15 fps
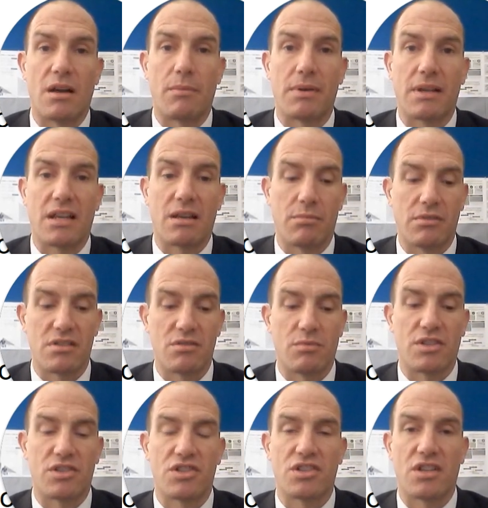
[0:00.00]
applicable to
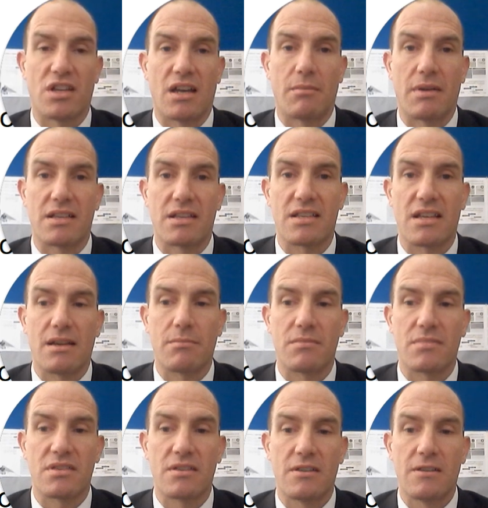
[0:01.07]
which
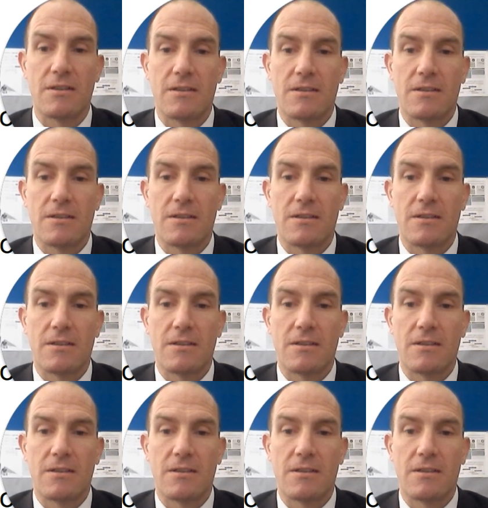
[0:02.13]
exams.